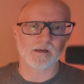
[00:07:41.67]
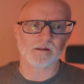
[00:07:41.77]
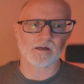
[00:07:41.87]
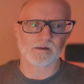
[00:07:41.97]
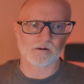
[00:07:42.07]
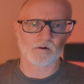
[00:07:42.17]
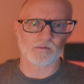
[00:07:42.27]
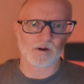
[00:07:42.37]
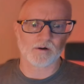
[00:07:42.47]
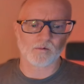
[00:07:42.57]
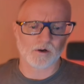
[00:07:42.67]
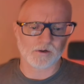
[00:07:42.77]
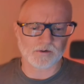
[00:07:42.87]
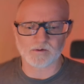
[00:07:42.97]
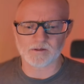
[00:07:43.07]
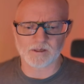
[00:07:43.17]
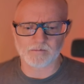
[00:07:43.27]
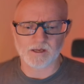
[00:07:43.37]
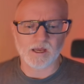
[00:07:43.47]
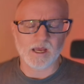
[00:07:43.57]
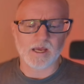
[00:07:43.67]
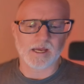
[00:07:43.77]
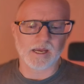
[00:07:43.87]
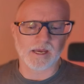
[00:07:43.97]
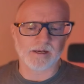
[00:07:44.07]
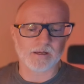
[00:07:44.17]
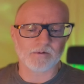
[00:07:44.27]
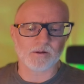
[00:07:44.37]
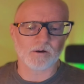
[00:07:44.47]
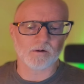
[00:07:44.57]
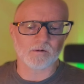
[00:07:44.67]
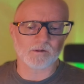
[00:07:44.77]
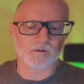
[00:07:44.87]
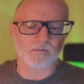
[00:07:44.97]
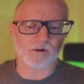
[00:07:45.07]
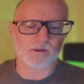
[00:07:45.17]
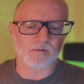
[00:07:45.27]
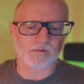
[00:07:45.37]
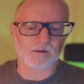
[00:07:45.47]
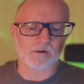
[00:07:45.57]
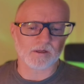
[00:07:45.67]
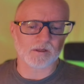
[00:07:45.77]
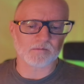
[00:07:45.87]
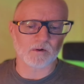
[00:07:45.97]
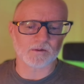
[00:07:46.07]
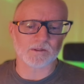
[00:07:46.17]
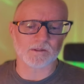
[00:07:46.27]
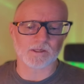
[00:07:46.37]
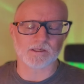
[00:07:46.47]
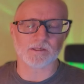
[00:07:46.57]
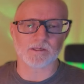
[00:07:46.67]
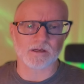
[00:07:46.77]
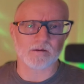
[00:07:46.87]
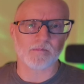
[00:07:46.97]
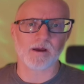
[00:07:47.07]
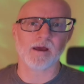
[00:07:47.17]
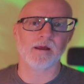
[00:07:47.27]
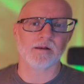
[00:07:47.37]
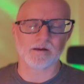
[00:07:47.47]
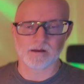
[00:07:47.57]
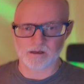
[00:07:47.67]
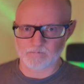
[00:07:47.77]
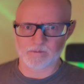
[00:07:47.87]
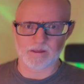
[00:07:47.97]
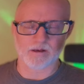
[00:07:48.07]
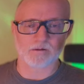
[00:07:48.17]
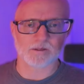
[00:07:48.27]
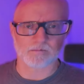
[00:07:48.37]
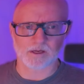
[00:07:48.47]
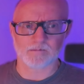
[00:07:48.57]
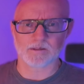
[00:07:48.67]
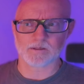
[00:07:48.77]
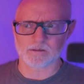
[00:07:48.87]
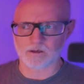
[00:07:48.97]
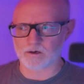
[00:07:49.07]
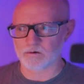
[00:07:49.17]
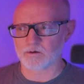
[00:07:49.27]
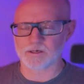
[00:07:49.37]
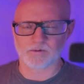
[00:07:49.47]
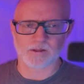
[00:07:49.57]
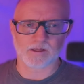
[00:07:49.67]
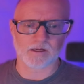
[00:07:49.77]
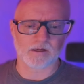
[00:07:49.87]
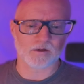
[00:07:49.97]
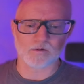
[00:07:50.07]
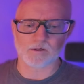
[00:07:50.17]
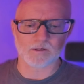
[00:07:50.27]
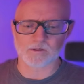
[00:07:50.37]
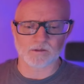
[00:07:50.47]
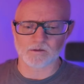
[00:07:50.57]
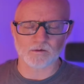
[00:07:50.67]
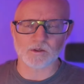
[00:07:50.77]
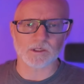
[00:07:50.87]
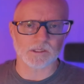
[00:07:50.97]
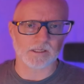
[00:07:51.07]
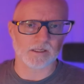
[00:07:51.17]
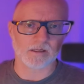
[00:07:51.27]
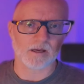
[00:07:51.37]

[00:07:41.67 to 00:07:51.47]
like Darth Vader while you're doing them. And even though the breathing between these poses is deep and you know sometimes it's guttural and everything, you it's usually